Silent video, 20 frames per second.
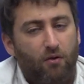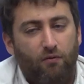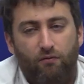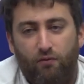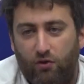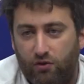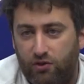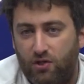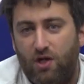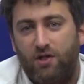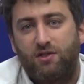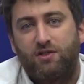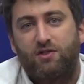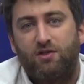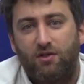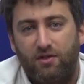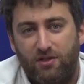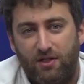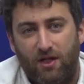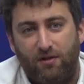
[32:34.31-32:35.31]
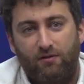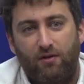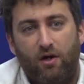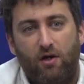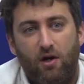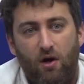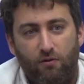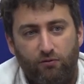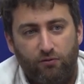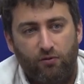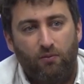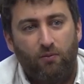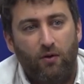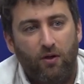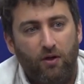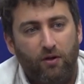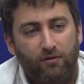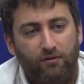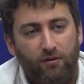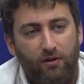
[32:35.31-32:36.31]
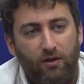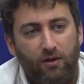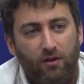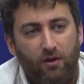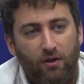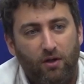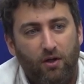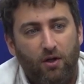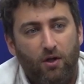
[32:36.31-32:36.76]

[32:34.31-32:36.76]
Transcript: for justice and accountability,